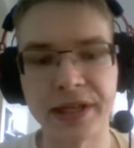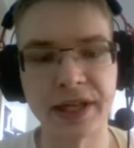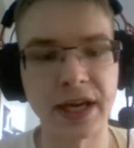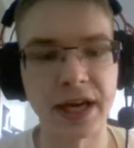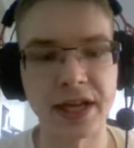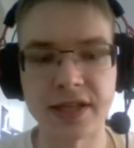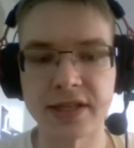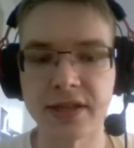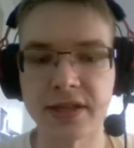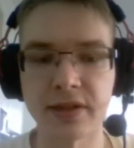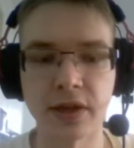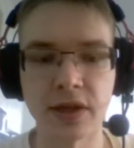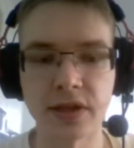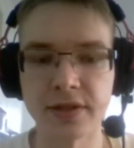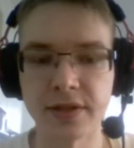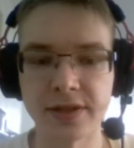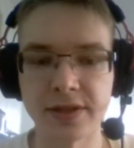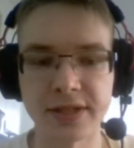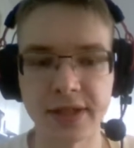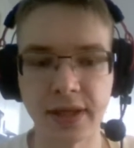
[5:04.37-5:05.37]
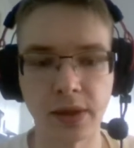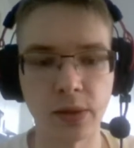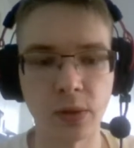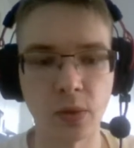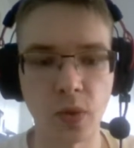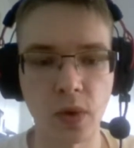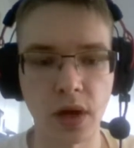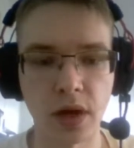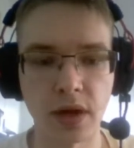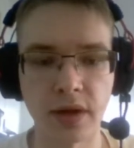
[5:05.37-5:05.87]
hasn't lost a
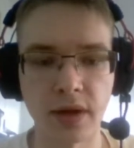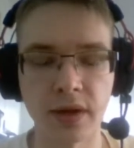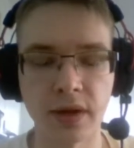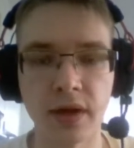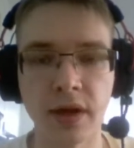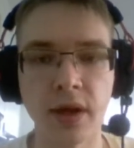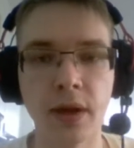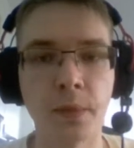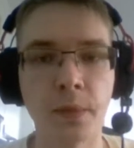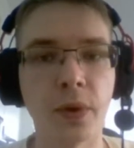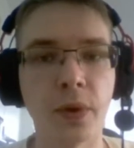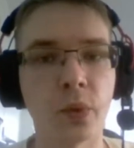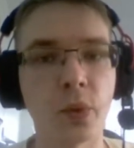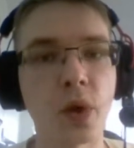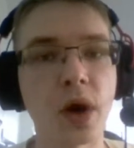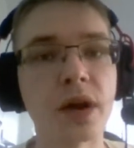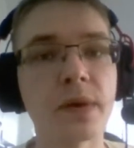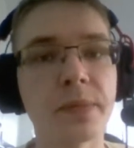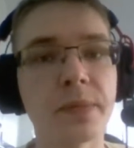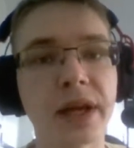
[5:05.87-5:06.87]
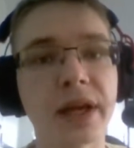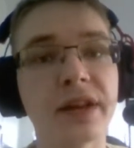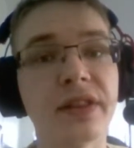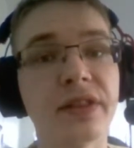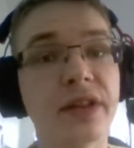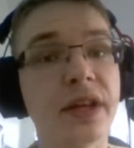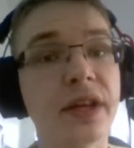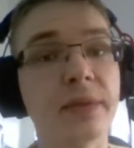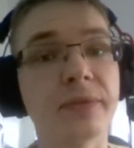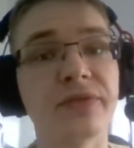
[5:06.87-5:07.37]
single one, but one big
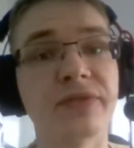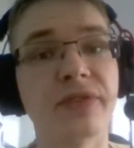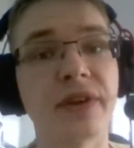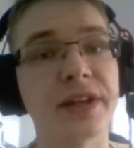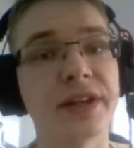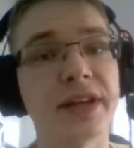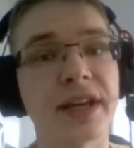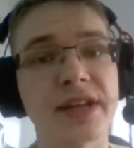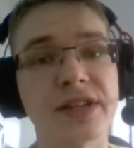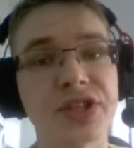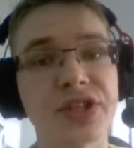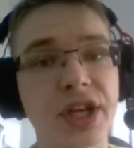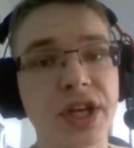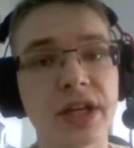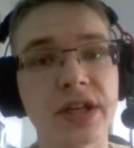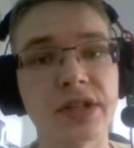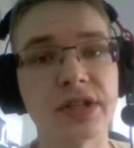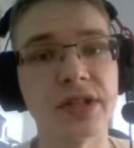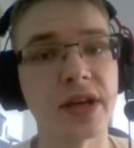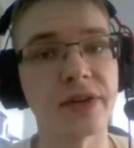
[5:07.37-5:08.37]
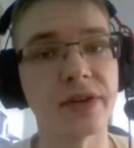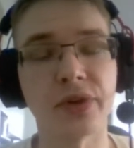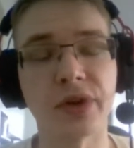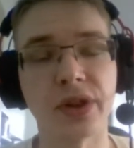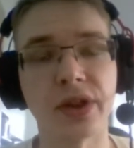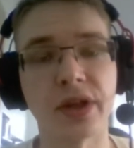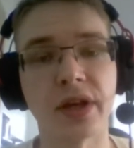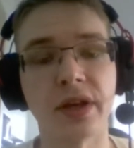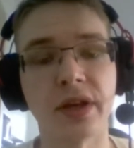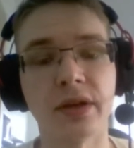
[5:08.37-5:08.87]
team fight can change
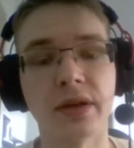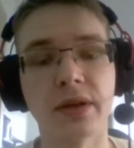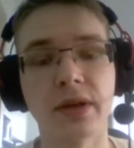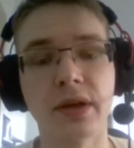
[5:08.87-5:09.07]
everything.